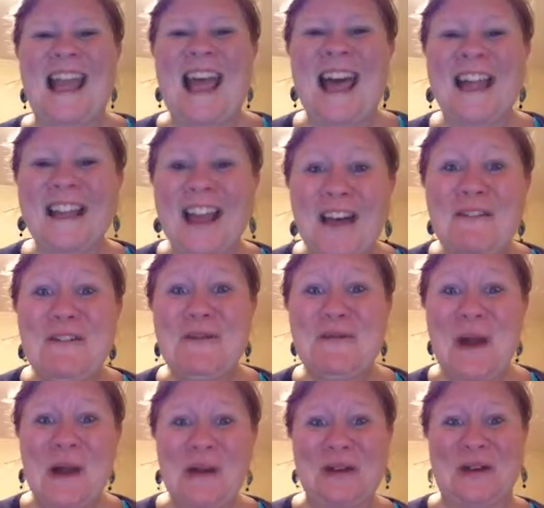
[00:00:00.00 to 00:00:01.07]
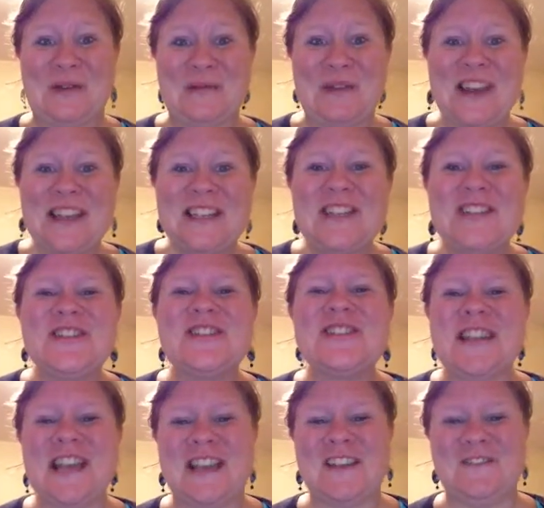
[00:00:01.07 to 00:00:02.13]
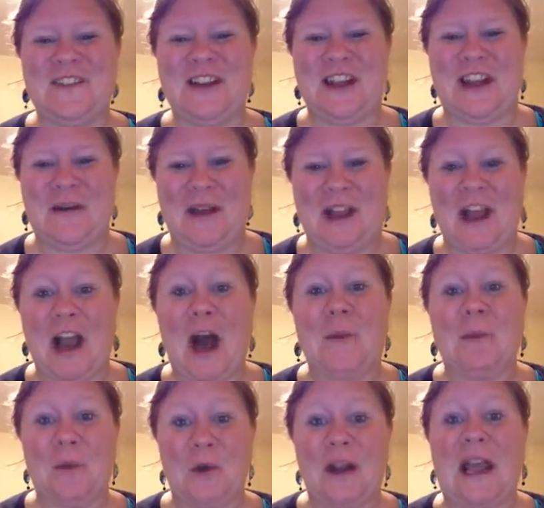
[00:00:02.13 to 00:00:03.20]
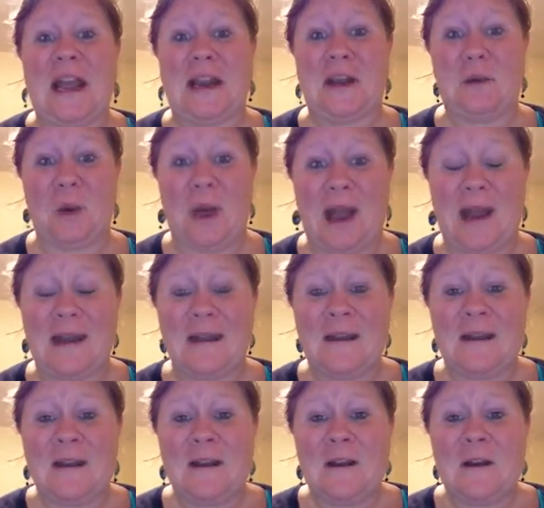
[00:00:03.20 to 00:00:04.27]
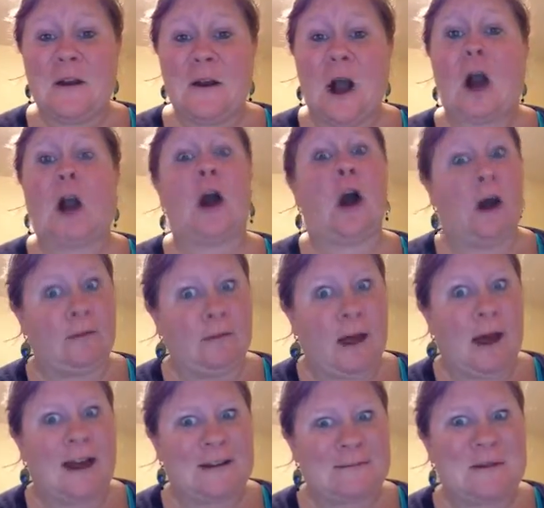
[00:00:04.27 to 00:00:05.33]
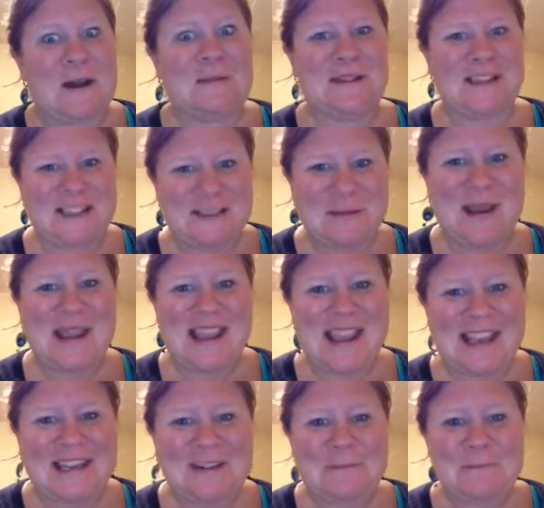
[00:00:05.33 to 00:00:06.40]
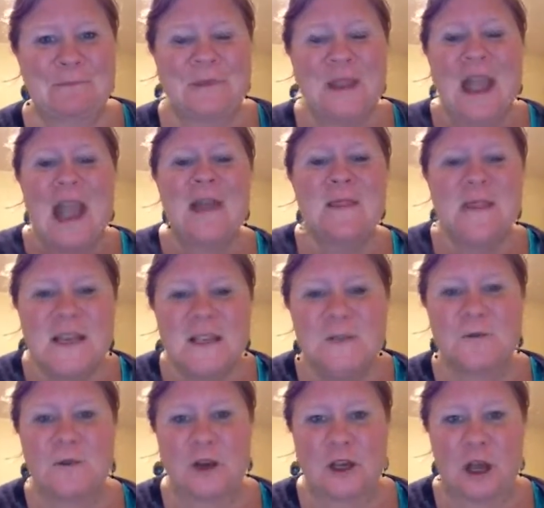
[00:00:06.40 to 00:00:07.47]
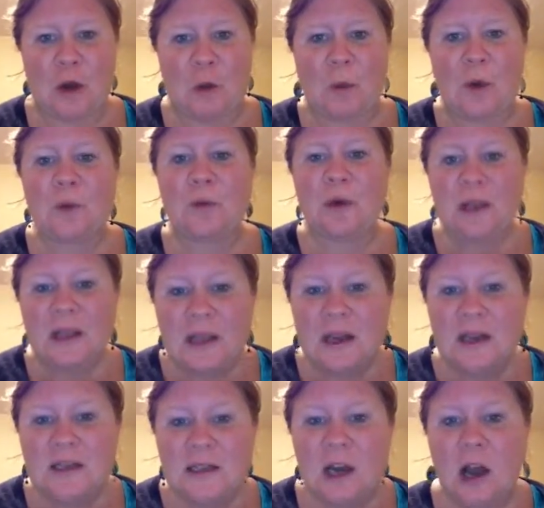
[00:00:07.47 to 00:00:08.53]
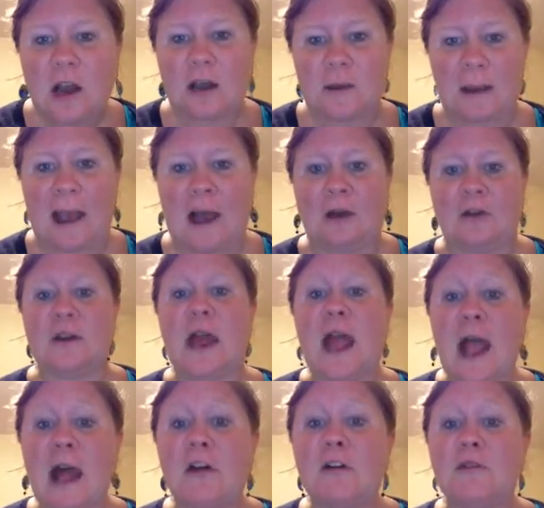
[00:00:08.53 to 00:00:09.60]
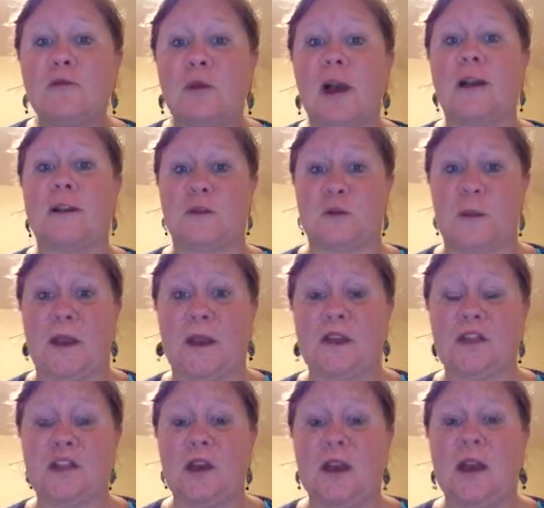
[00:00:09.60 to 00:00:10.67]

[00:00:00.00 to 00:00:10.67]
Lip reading: Hello and welcome to your second video in COMM 181, our online public speaking. In this video, we're really going to talk about how to write a speech.